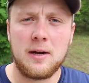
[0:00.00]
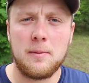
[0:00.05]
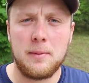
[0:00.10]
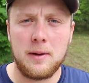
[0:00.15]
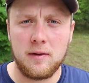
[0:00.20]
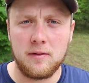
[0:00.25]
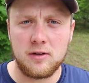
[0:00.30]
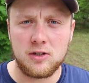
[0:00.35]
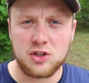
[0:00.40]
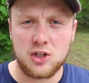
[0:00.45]
going to be
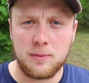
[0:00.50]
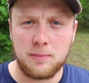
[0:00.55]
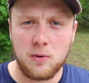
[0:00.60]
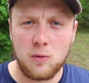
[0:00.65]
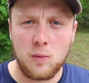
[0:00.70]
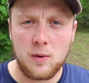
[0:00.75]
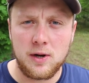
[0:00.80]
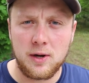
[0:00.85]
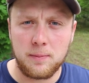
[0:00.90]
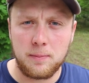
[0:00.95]
able to trip it
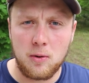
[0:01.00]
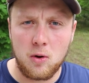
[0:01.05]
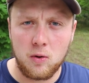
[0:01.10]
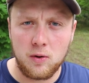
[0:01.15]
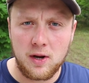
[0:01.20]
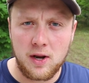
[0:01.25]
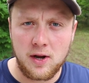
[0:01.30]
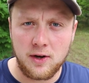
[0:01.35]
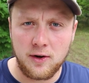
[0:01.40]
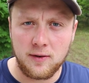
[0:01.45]
when you're
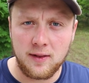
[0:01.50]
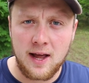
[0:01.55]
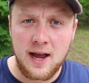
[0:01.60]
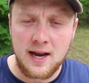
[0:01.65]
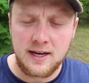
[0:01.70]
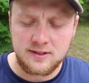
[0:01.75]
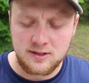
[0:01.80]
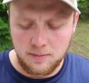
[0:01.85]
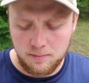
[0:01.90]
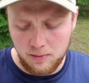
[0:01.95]
pulling in your
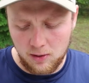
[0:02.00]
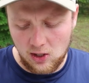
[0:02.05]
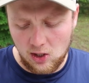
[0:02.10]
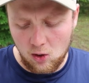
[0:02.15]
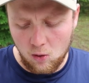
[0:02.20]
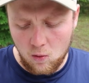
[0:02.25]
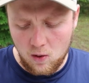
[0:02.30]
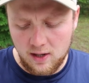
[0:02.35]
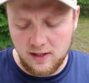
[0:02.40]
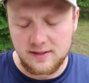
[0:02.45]
lines, but you
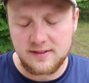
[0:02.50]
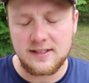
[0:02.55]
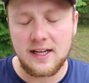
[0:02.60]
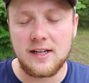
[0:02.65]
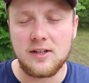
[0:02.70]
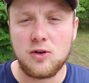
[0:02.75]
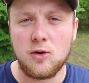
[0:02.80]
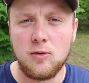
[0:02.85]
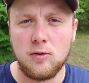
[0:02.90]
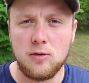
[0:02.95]
don't want it
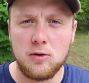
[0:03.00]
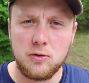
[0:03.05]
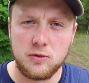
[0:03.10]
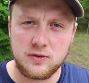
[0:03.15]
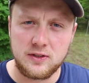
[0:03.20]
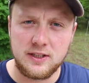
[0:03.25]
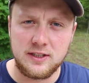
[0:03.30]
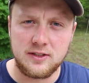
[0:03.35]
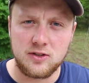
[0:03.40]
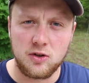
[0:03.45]
set too
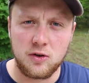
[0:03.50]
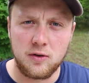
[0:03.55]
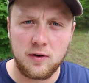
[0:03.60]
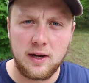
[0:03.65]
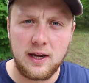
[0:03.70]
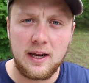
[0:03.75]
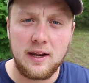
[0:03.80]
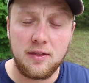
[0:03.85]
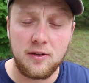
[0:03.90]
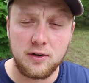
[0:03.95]
loose
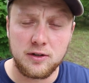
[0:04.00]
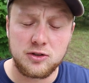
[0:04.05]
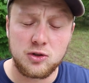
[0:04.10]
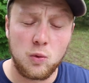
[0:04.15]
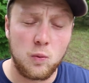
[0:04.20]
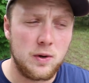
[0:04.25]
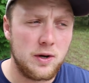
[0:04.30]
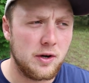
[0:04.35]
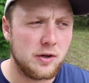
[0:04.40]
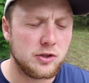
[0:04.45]
either, so
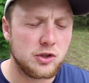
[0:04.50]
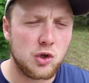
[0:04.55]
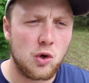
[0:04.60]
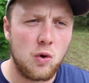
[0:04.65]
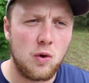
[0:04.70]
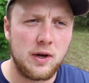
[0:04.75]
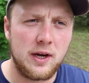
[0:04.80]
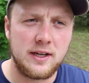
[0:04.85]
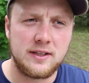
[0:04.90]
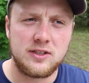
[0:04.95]
when you're
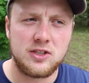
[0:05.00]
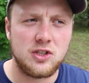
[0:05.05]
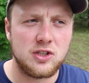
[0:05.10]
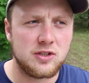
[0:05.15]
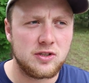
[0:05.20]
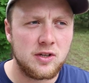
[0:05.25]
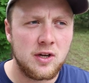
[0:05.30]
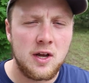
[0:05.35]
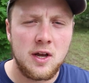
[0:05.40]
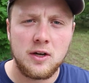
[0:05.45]
trolling it's
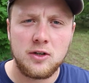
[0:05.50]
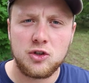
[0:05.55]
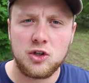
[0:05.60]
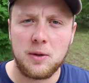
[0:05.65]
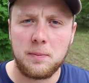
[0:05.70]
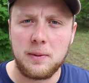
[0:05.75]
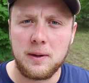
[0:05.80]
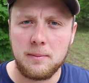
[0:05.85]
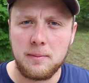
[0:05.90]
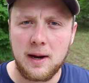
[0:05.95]
just
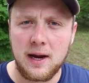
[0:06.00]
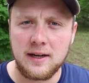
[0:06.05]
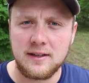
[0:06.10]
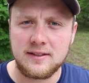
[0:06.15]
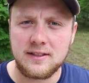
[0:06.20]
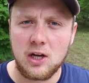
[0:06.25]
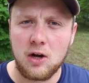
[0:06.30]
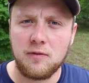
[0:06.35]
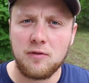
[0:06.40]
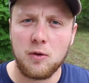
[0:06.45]
tripping by
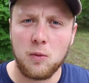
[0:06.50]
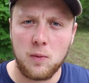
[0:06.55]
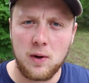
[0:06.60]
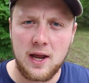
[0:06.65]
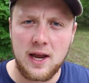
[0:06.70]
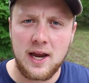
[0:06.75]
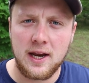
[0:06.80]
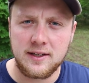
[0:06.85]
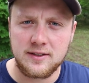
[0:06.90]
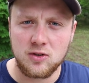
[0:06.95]
itself, or when
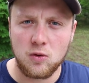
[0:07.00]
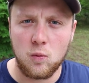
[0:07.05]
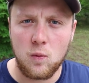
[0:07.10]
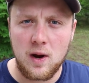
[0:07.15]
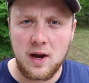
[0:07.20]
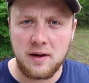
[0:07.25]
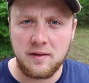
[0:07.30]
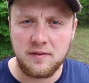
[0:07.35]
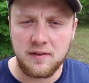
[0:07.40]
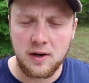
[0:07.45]
it hits a
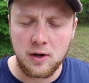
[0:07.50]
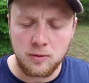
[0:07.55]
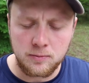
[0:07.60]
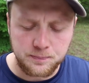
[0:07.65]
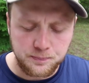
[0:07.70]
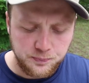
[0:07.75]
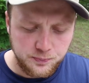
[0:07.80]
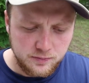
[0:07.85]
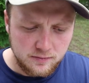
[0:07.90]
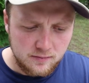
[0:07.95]
wave, you know.
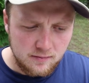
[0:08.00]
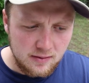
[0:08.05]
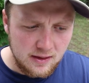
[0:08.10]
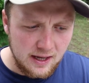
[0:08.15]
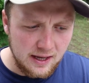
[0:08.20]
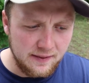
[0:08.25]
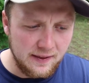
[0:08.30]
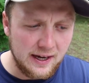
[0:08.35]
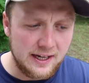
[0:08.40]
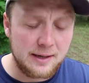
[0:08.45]

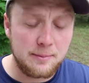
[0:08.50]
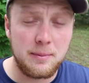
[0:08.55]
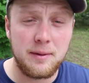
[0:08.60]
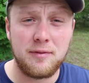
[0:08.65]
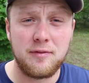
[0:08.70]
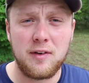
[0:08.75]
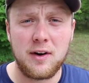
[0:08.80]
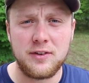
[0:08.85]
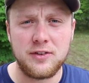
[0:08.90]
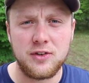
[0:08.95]
And that can be
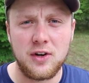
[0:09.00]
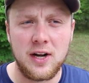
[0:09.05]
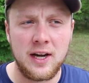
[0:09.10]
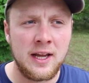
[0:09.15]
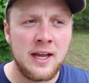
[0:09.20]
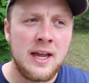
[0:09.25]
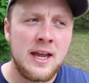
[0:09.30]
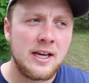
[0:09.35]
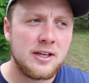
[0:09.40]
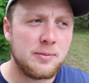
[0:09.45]

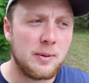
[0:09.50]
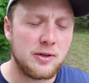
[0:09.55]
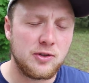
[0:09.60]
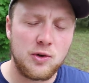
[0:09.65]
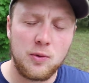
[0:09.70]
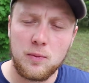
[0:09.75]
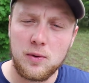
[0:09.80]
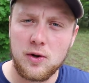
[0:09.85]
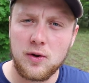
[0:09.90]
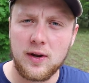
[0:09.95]
frustrating,
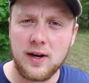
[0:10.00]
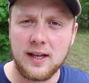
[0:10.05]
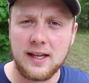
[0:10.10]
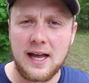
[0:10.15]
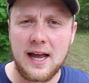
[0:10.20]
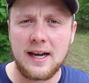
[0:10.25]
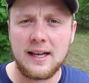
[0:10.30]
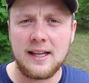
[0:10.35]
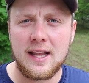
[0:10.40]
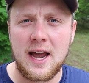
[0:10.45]
especially when you get a
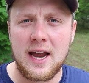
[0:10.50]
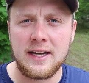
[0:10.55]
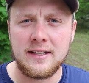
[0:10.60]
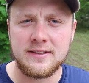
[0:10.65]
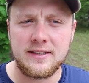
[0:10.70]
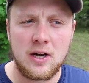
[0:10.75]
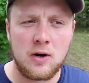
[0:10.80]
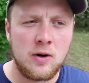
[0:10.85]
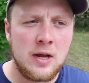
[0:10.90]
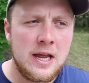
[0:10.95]
lot of
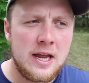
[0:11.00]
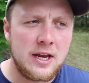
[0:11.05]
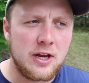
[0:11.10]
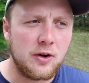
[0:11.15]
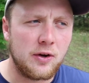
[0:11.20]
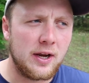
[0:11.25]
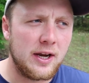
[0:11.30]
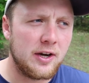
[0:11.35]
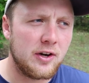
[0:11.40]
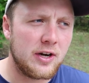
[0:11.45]
lines out.
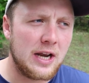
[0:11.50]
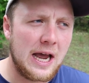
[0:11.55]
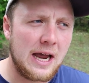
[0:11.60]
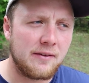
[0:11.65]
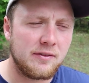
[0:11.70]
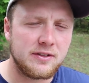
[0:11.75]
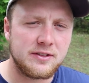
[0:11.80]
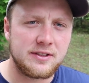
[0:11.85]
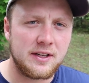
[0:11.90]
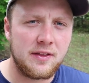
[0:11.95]
You get your
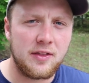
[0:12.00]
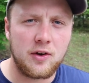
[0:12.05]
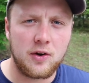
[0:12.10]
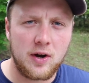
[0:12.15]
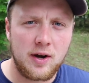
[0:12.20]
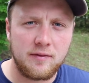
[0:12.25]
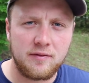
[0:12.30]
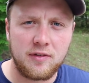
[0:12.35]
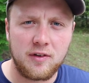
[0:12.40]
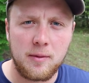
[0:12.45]
divers in, they're
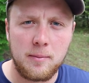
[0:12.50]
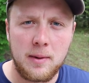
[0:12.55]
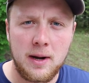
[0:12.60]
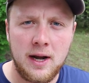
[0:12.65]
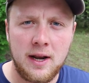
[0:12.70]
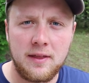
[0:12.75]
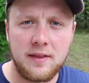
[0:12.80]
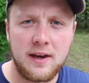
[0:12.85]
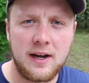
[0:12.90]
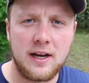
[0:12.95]
in for a
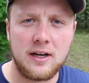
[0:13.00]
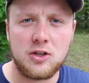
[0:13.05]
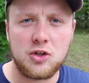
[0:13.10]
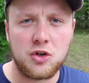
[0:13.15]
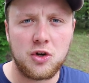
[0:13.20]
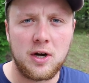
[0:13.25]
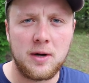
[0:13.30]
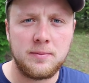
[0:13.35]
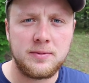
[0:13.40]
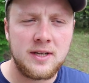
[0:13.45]
minute, then it
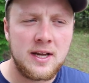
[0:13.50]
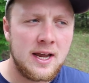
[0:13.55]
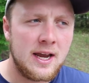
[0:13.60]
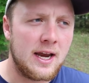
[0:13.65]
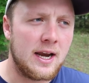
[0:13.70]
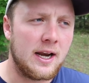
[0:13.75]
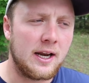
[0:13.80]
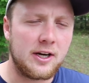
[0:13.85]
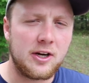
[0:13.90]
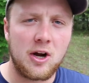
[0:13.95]
trips,
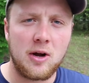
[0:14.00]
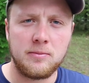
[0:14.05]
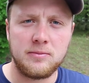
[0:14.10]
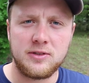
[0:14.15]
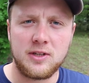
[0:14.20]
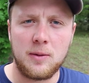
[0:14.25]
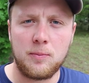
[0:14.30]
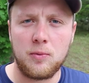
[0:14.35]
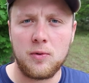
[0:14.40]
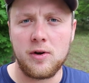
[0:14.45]
and it
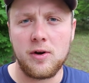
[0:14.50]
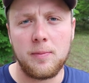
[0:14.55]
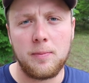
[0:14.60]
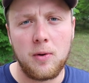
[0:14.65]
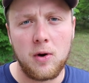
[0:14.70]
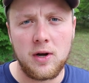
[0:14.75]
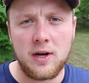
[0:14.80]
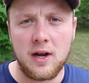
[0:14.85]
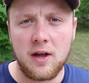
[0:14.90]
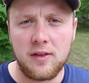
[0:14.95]
comes up when you're
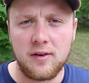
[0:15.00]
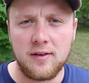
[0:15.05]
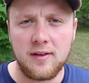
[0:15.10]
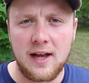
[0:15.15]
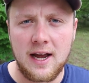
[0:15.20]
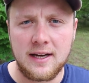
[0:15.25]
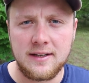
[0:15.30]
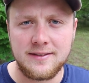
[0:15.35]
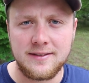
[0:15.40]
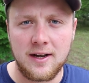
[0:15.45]
putting other
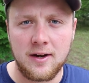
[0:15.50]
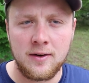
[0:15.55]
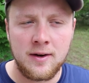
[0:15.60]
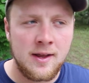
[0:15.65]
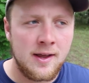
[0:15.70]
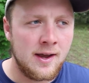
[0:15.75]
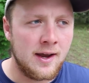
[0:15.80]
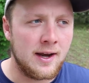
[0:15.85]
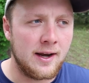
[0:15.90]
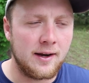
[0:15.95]
lines out,
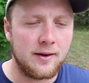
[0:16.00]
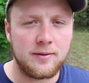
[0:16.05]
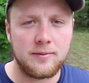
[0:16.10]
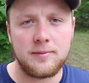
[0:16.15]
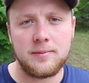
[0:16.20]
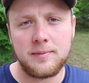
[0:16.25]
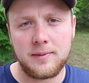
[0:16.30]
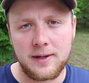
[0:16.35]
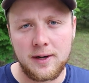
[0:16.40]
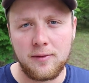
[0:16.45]
and it
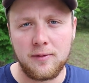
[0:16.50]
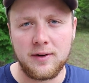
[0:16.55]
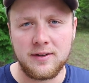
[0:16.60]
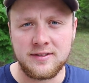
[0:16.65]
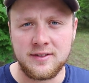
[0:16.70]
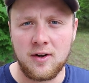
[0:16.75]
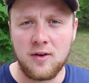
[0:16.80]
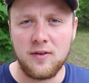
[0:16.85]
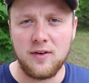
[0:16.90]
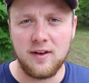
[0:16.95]
can
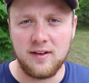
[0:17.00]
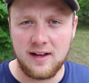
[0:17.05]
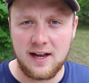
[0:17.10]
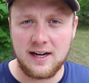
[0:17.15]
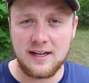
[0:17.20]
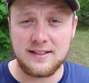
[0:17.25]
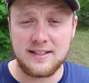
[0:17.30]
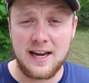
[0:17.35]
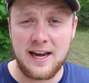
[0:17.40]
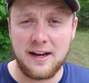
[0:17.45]
result in a
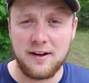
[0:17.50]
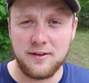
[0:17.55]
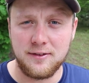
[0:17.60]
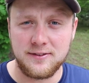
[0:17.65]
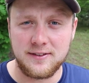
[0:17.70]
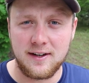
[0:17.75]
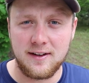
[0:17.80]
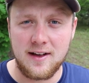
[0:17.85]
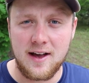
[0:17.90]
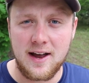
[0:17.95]
lot of
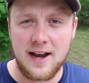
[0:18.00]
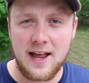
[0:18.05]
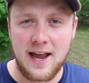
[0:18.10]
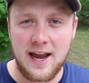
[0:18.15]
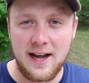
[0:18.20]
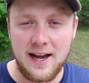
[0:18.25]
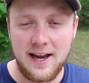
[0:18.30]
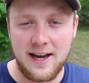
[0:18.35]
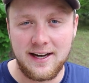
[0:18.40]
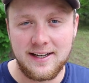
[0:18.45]
tangles and a lot of
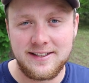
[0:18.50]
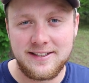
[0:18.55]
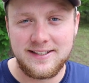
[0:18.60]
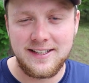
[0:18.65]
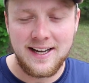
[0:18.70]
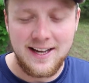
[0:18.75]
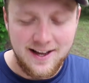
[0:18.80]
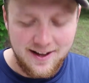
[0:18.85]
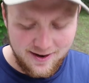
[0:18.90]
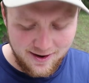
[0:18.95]
headaches.
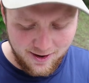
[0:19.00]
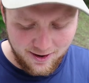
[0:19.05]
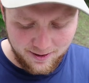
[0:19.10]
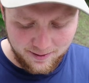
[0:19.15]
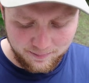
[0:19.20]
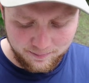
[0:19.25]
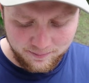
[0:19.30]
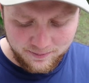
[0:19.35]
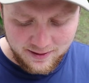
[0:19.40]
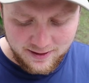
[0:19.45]

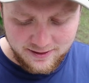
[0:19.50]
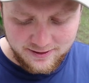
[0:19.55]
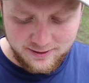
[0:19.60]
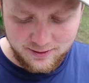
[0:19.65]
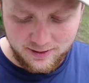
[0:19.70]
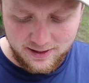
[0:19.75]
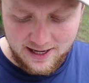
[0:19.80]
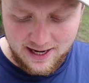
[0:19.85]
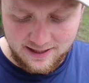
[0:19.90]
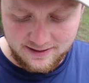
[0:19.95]

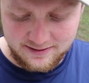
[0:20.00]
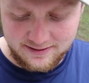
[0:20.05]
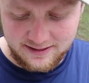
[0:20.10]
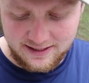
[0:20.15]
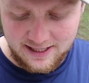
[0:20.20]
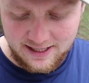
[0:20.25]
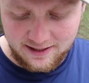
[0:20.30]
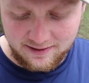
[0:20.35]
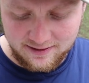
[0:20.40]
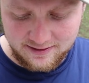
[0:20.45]
So yes,
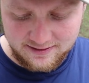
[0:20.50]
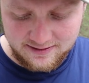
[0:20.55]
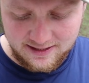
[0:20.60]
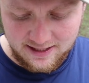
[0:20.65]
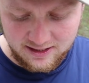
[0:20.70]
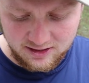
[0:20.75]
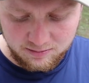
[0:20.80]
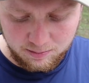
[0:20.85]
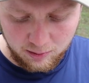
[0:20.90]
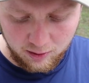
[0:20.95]
getting this
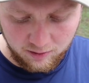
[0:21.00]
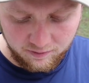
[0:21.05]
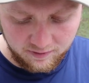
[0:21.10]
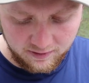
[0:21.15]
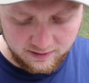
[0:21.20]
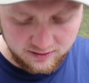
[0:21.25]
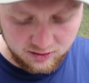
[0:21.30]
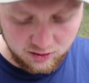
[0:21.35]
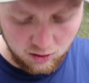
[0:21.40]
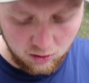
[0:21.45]
set is
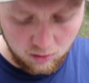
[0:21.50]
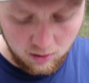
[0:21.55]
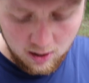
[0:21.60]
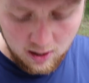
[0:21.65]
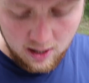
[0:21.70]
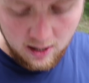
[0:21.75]
perfect. So